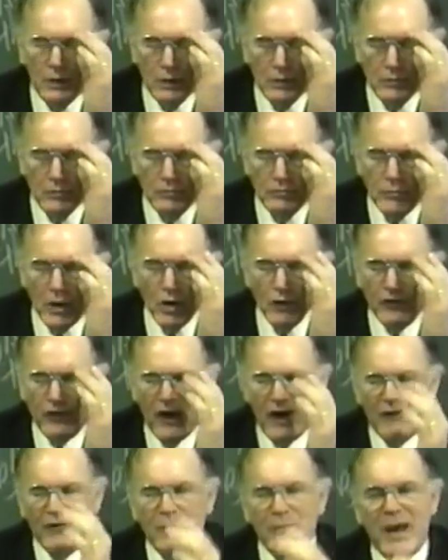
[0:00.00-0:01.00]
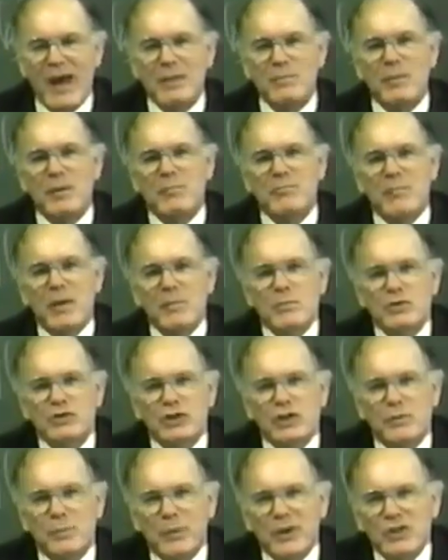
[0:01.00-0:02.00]
Both of them had been members of
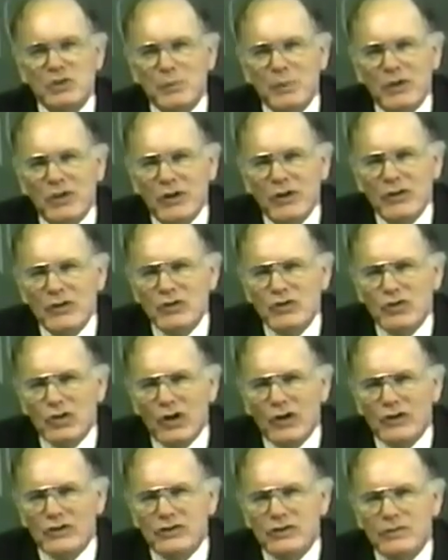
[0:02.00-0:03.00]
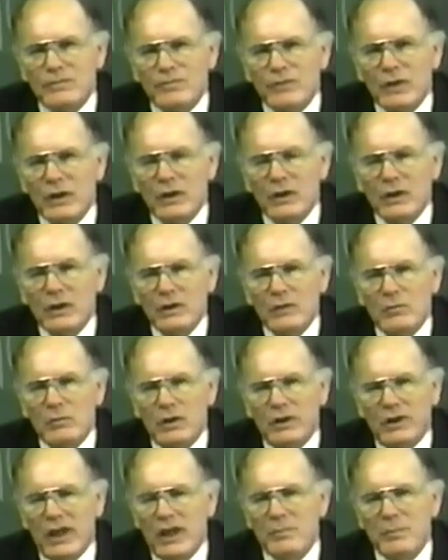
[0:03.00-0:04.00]
the Presbyterian Church. But
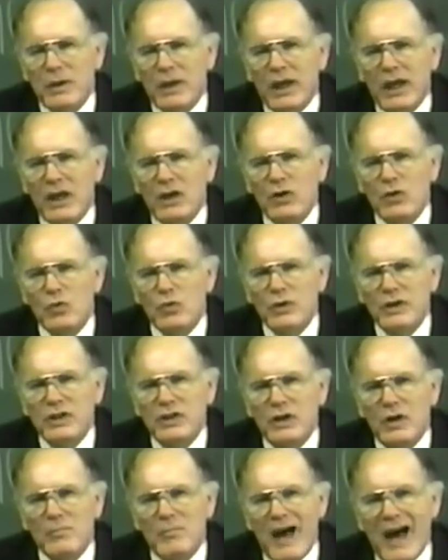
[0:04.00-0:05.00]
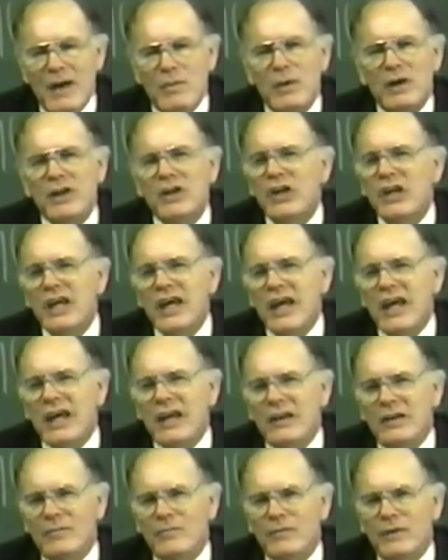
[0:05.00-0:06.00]
they began to read their Bible and again,
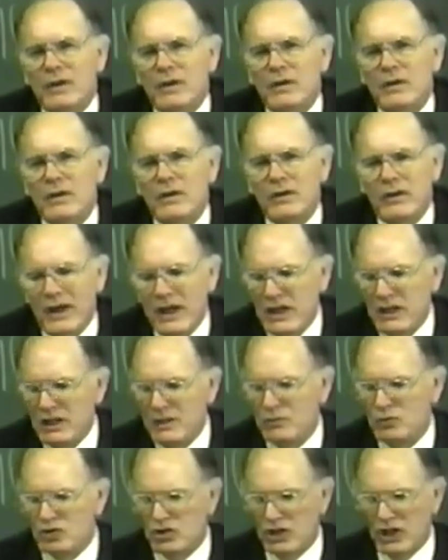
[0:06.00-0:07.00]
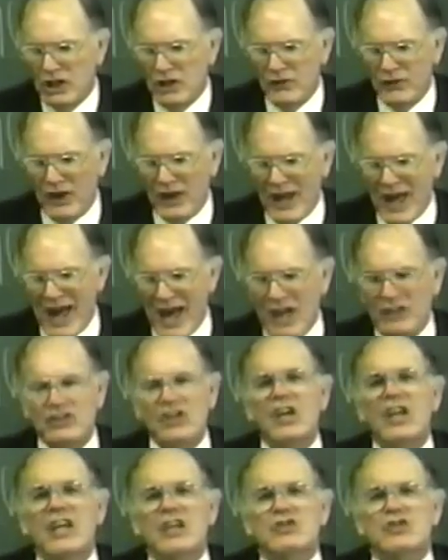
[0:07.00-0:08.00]
they themselves in
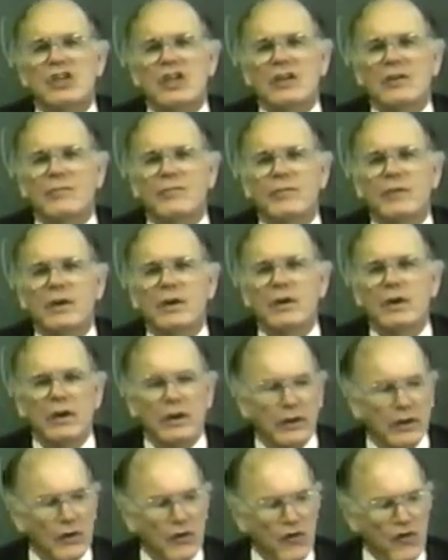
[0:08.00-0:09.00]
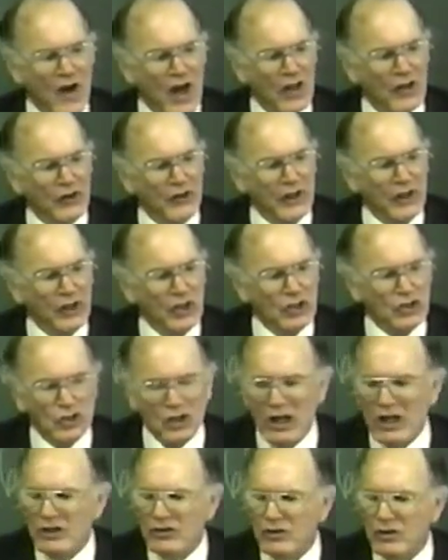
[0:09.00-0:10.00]
isolation the father in this
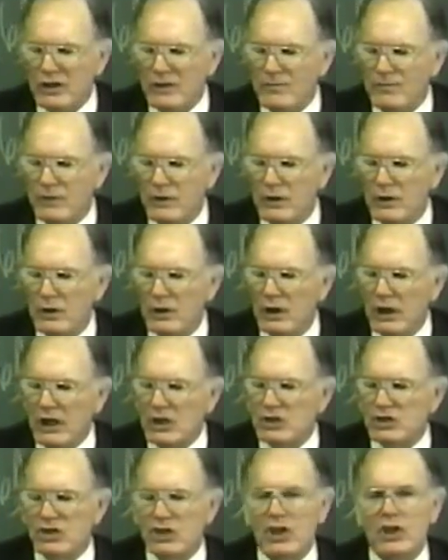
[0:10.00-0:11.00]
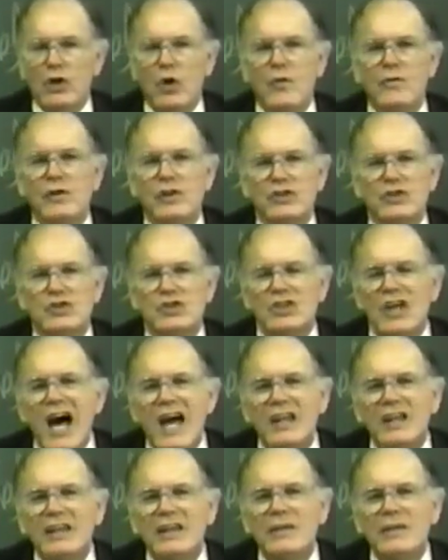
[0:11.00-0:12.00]
country, his son over in Scotland,